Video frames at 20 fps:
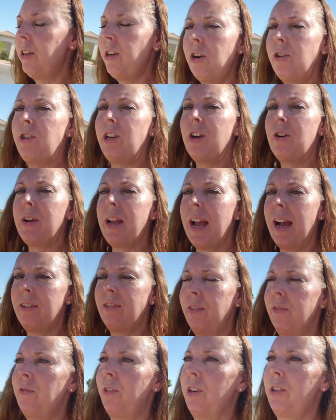No geocache,
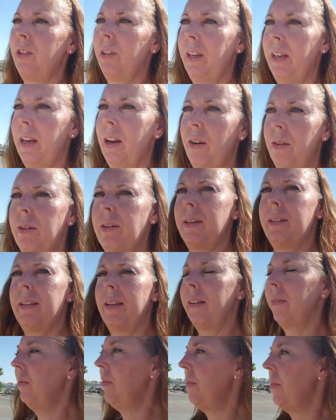unfortunately, though, because uh,
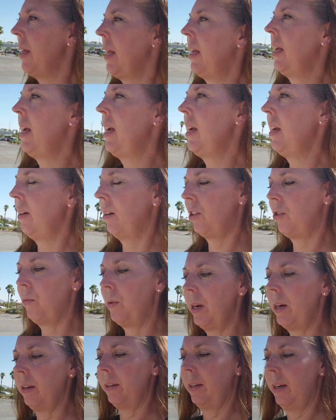there's there was
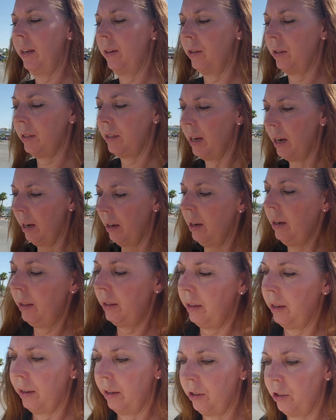one on the other side,
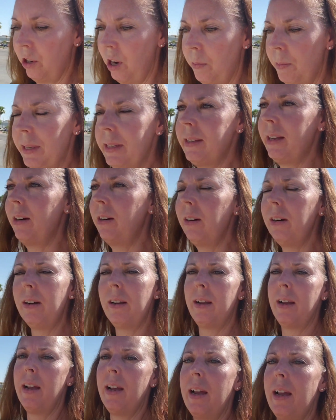the other shopping center
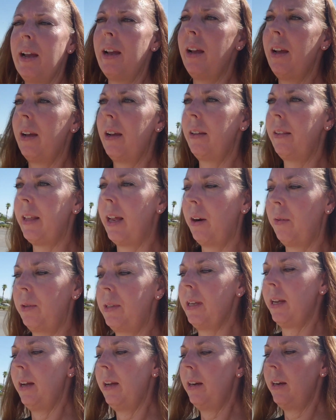that I was
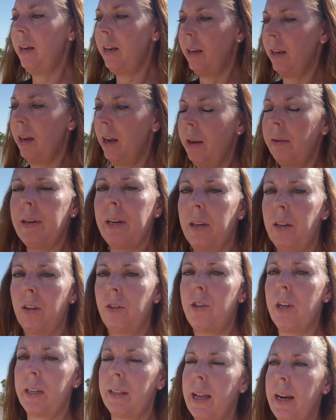at. I'm gonna go
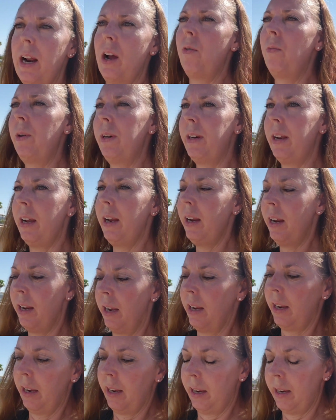check that out one day,
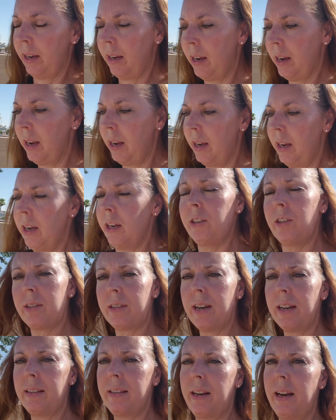just
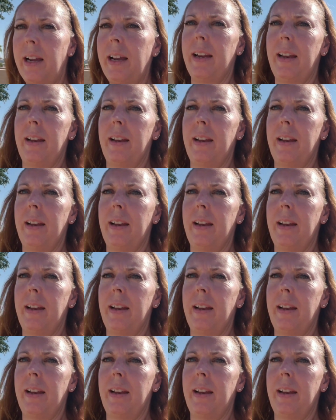not today.